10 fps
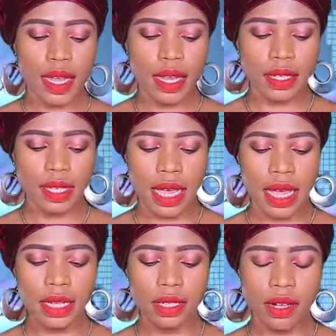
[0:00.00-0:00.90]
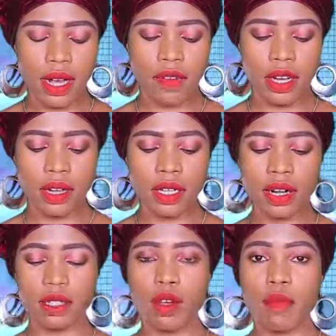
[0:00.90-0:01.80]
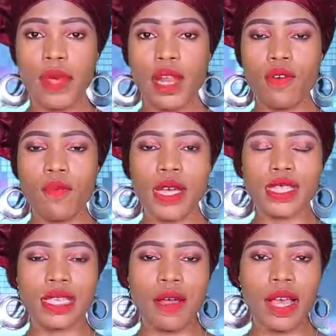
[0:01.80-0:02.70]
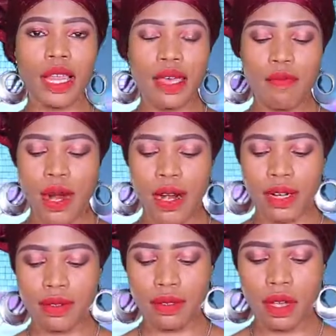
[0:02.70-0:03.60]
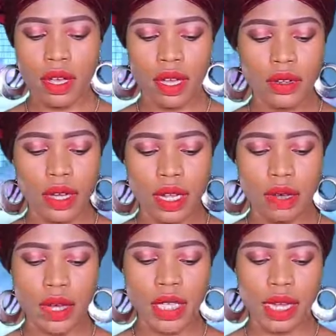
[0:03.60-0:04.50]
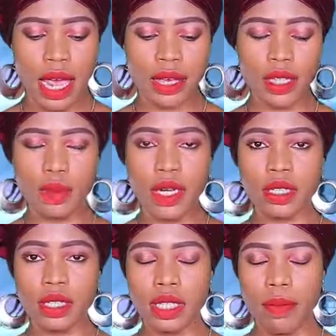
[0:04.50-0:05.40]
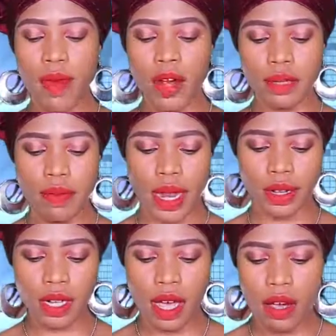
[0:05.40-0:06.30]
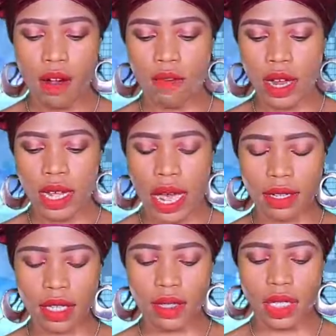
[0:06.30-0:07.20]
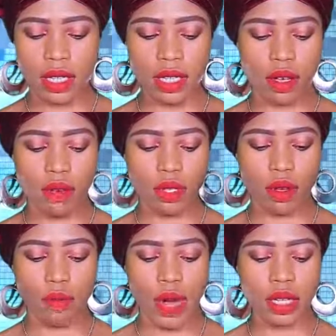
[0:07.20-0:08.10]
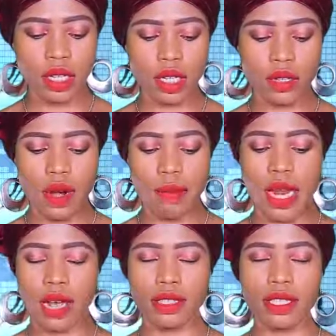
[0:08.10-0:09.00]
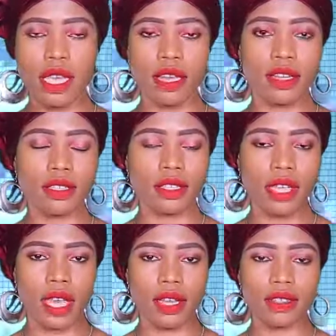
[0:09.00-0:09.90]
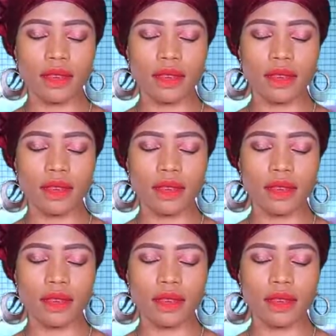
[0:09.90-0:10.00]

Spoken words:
The state governor, Dr. Bello Matawale Maradun, during the meeting expressed disappointment over the activities of some bandit remnants in the state.